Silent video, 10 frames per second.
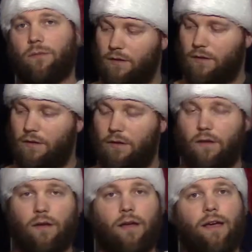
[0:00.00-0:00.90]

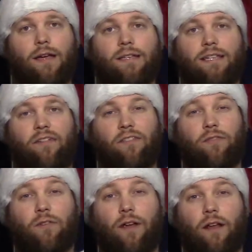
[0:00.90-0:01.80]
7th
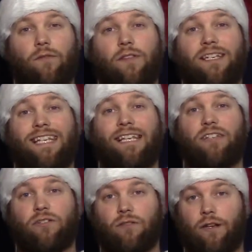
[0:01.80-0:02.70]
fret of the D
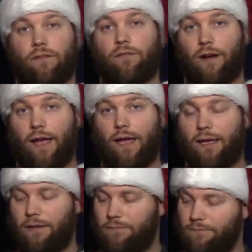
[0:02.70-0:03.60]
string for
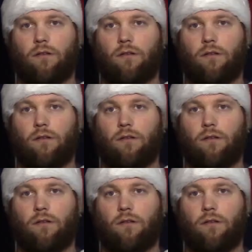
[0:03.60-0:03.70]
A,